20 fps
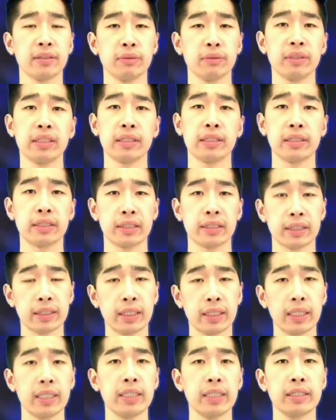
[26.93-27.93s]
which is
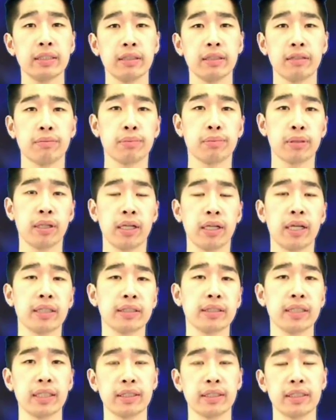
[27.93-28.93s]
just a list of
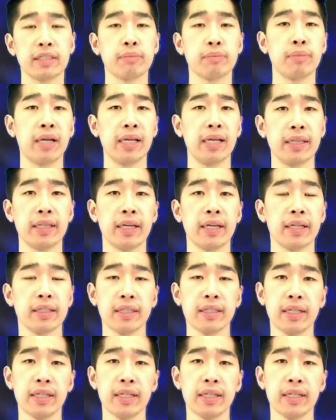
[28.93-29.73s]
products that are displayed there.